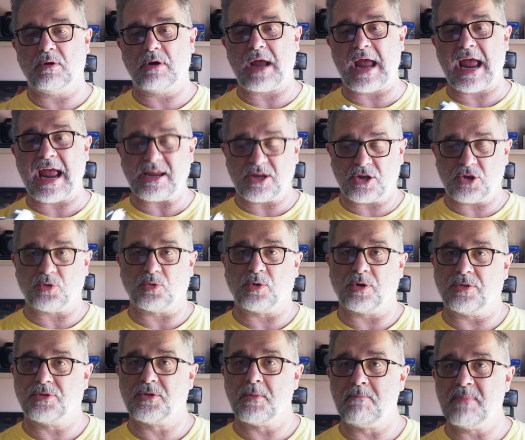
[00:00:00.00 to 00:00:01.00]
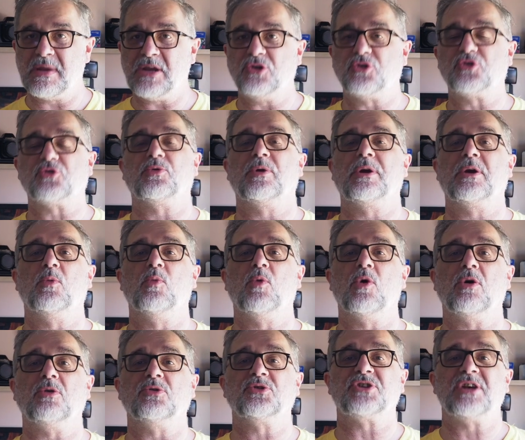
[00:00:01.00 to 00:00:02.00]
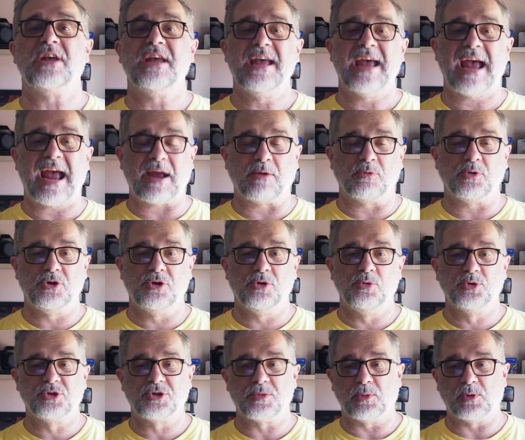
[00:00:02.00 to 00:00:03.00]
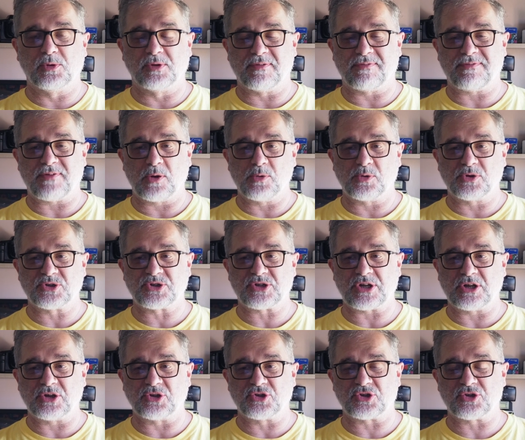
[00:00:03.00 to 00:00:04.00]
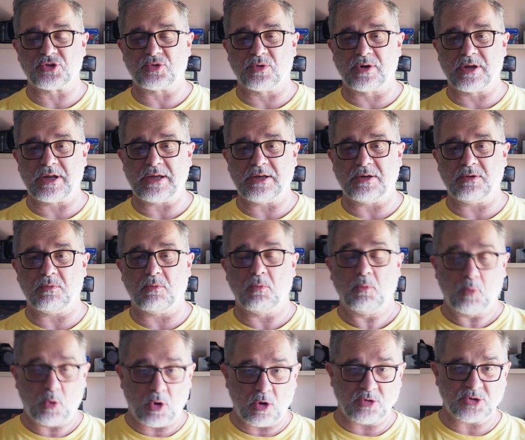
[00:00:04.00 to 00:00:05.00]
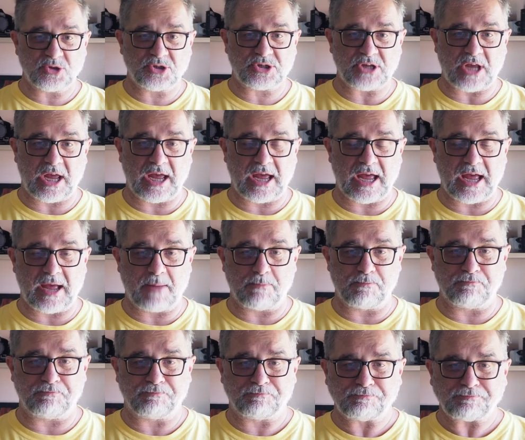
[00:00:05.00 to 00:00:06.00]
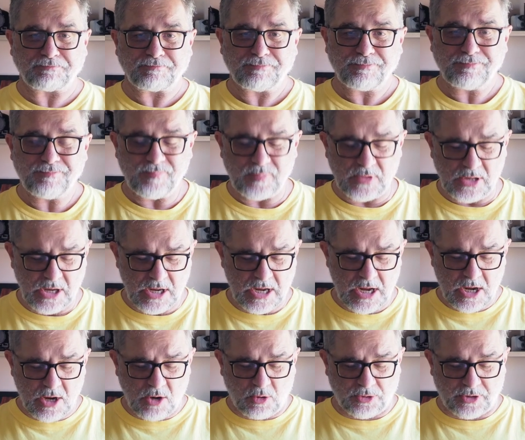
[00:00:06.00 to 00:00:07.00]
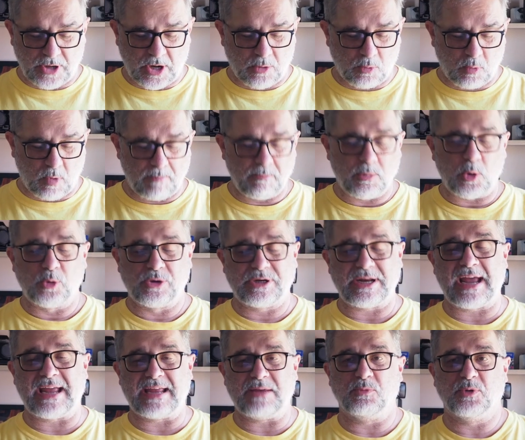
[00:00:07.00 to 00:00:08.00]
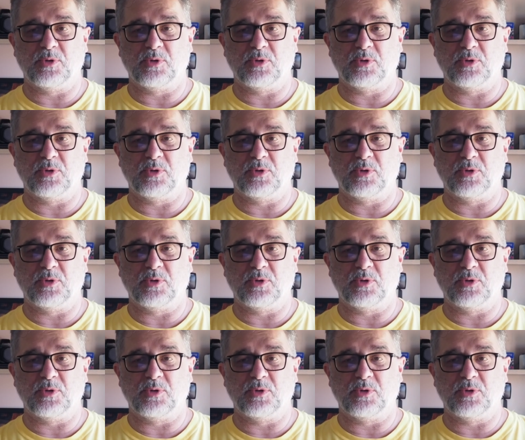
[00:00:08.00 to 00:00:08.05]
accurate the metering was, how usable the focusing screen was. Um, although 1.8